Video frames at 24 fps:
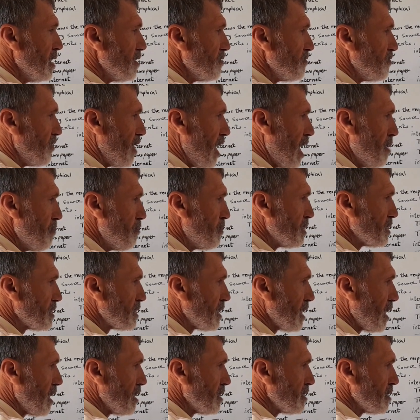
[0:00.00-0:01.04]

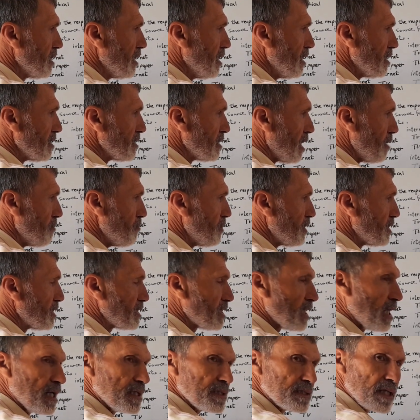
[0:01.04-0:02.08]
5%,
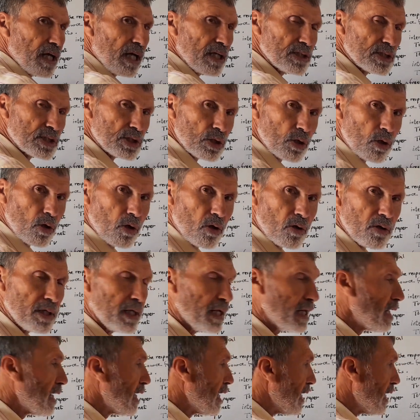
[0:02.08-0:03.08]
10%, and so on,